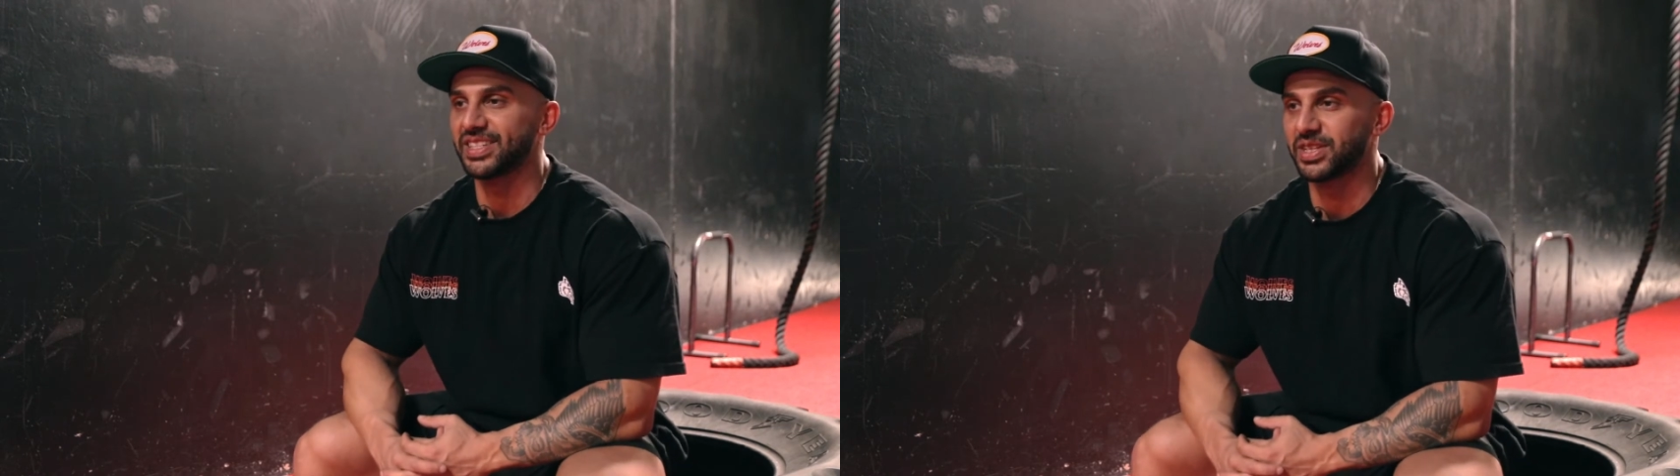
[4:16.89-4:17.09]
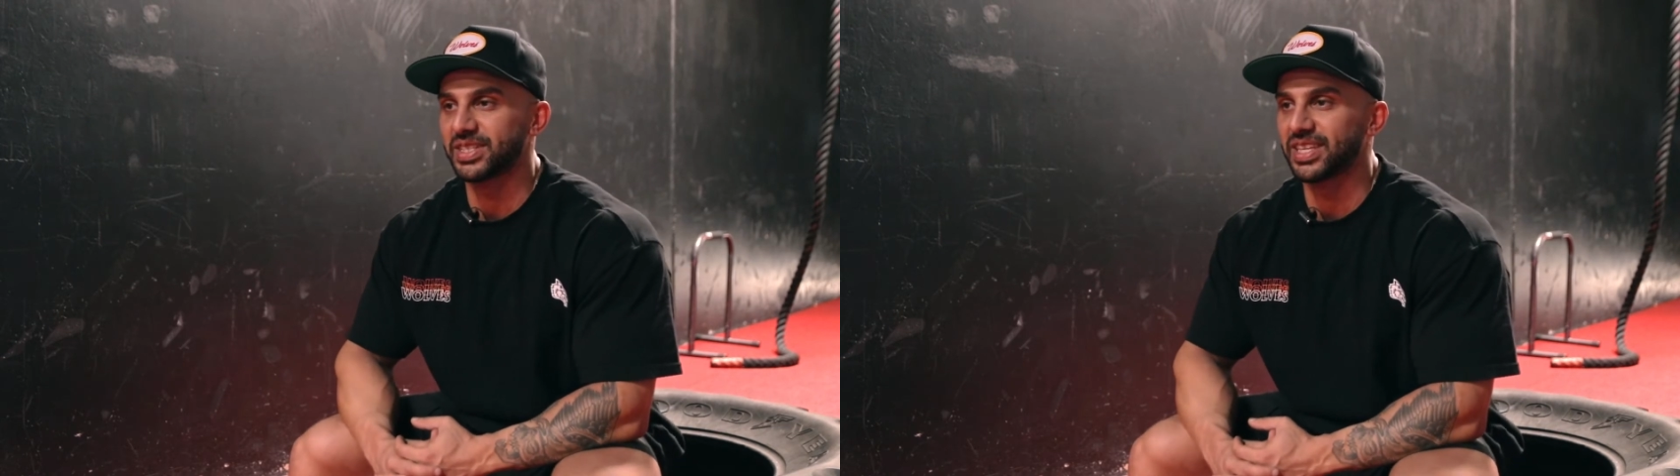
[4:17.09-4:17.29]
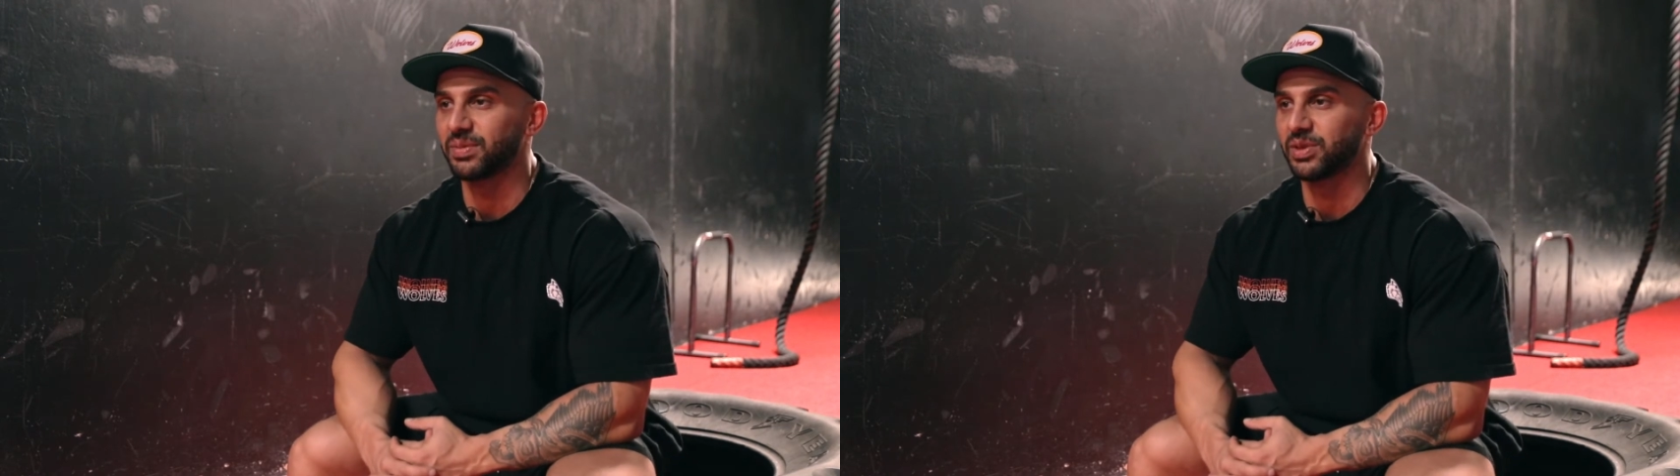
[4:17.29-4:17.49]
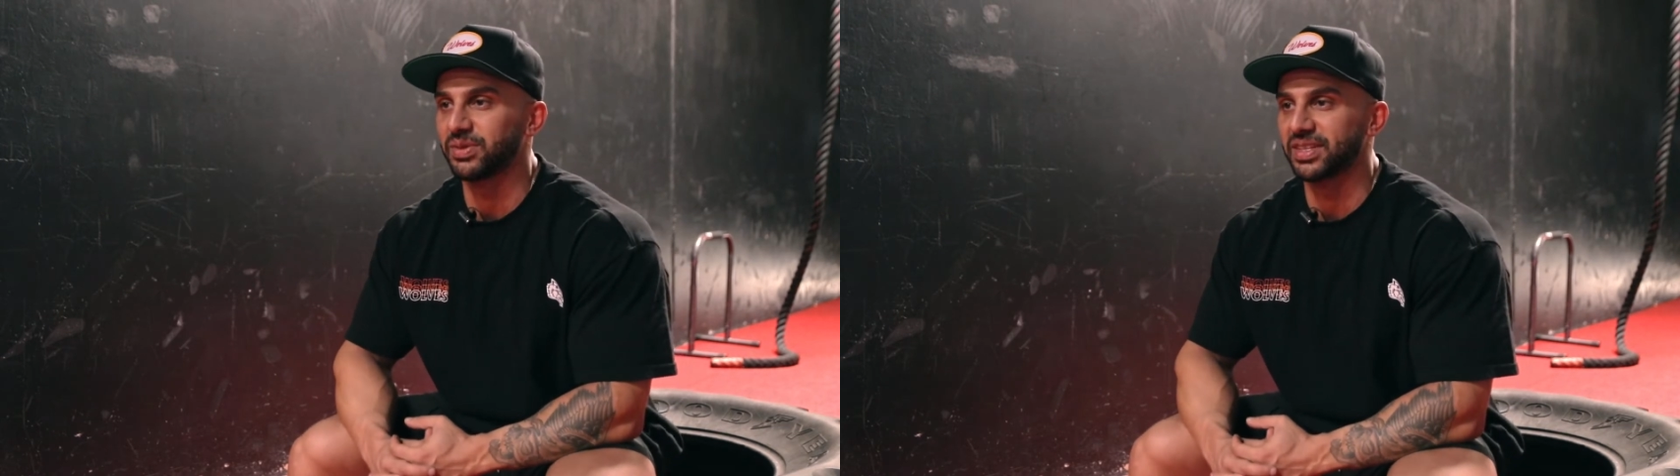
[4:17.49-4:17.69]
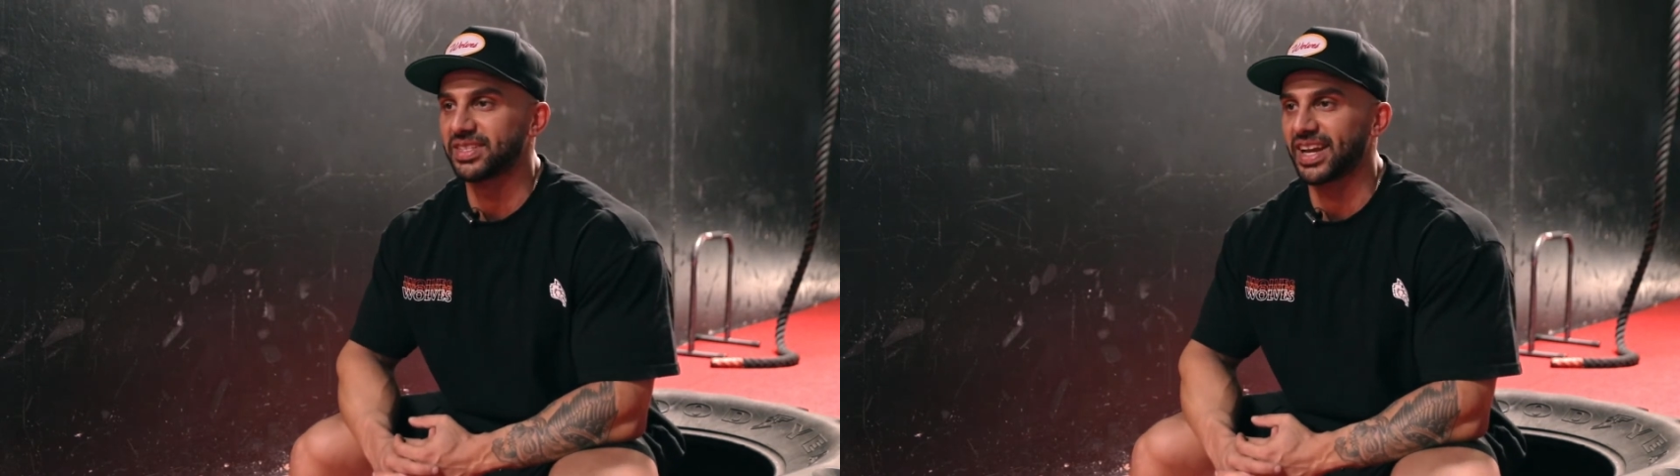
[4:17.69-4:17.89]
just take me
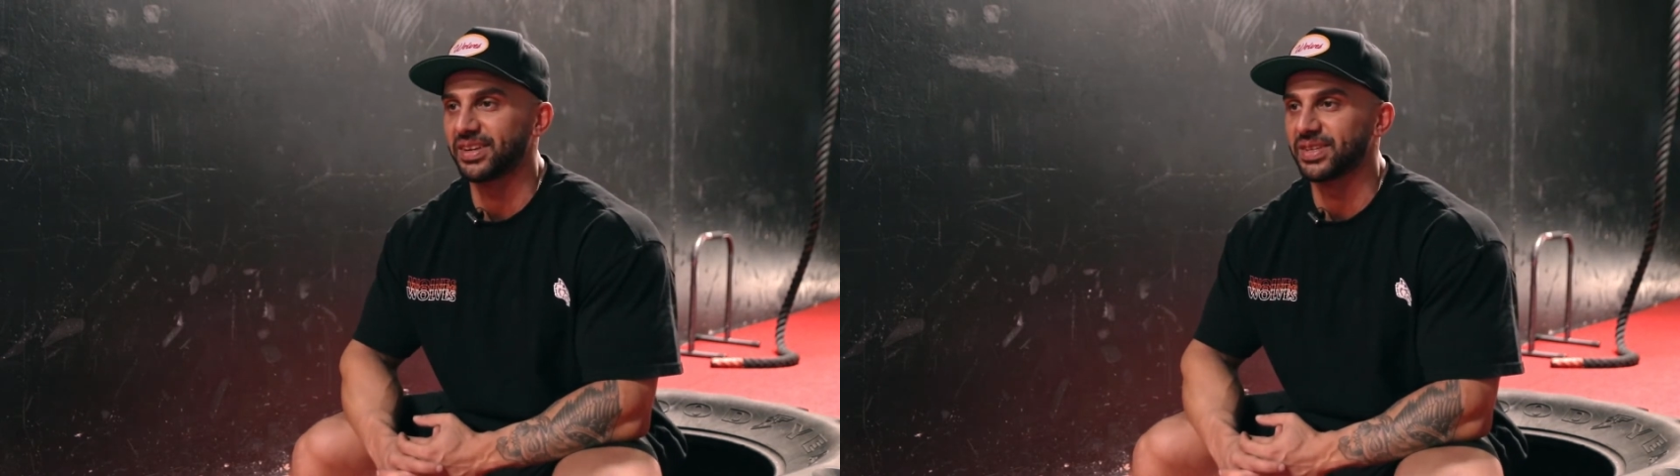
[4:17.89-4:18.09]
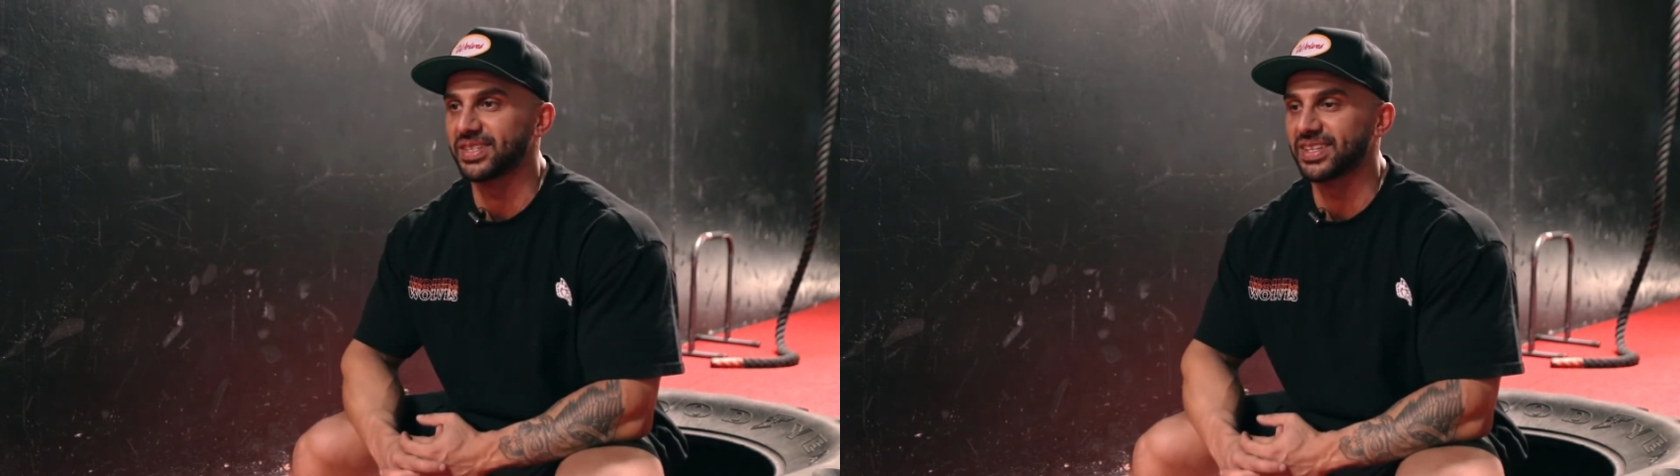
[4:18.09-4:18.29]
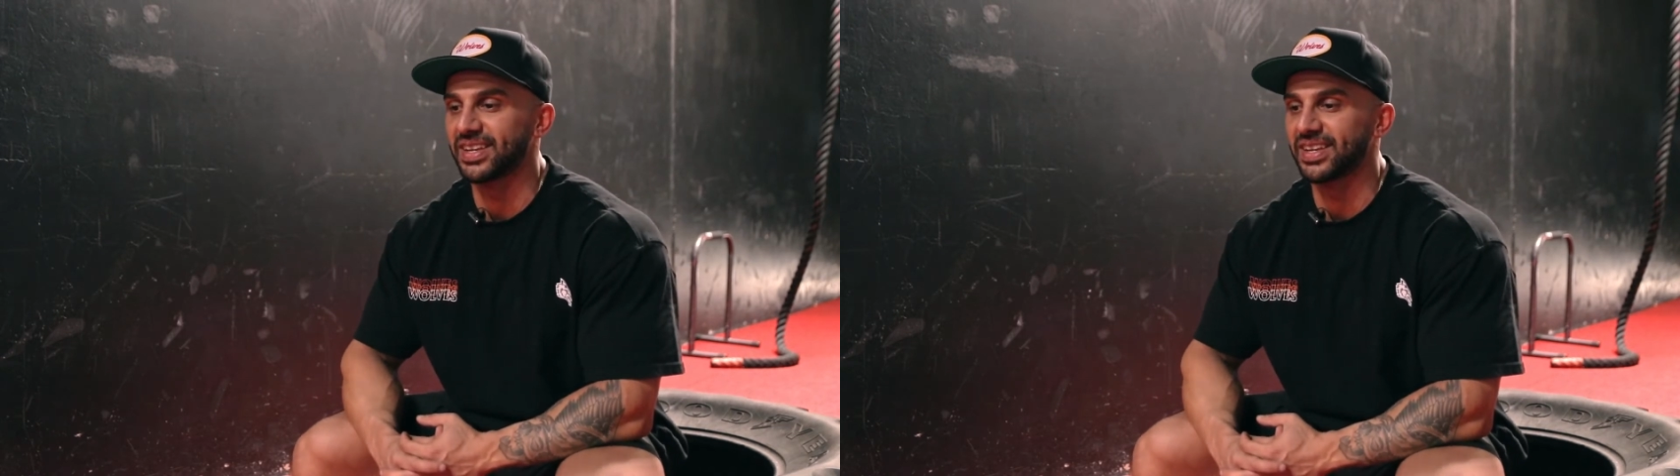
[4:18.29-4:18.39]
to this address."